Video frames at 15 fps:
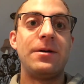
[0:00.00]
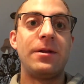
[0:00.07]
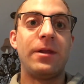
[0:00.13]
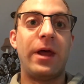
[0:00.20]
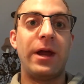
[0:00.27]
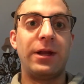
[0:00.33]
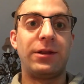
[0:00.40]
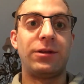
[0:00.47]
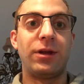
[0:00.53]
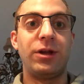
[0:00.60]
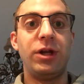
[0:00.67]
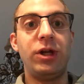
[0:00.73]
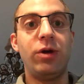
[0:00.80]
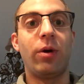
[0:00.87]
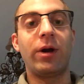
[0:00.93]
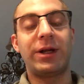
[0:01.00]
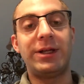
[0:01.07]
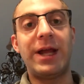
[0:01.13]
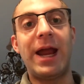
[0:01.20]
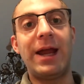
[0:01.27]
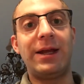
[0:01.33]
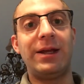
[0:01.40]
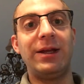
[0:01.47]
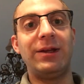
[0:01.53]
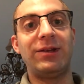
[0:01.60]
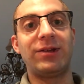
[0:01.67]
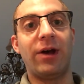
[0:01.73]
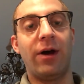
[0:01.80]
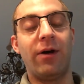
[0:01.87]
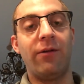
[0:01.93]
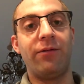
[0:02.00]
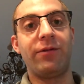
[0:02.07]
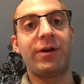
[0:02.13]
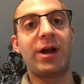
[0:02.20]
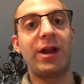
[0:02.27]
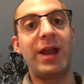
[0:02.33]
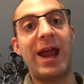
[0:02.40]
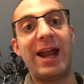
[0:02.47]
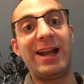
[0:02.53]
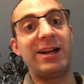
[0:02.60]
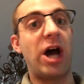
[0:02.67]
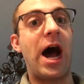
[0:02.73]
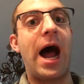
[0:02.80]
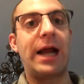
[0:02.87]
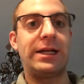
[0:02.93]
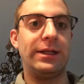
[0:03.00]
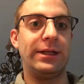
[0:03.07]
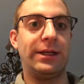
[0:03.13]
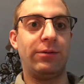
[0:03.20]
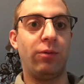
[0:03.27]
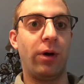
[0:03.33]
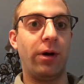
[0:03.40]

like the New York Yankees of Canadian Hockey League,